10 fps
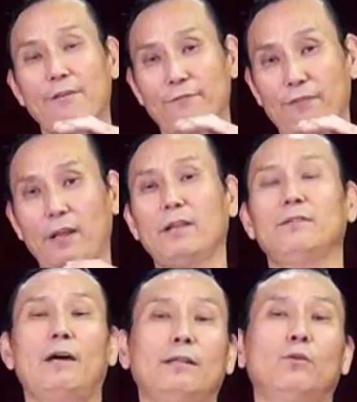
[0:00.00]
and flat
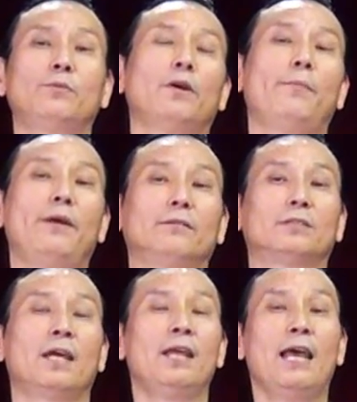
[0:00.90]
knot of the
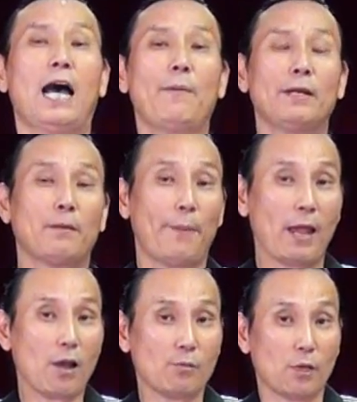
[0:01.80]
belt. How about the
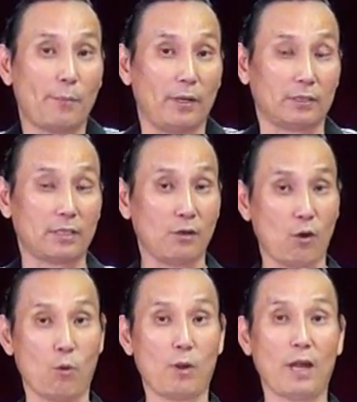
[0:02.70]
back of the belt?
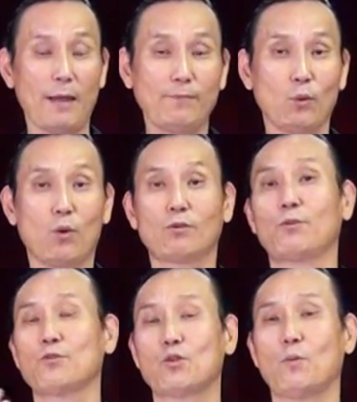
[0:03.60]
Overlapped or
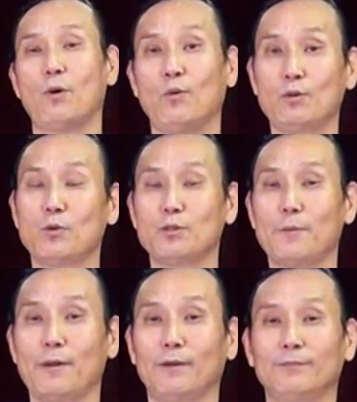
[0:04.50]
crossover? Which one's
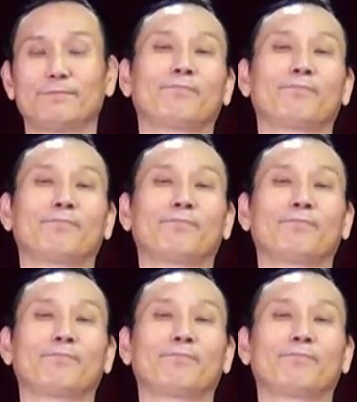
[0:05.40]
better?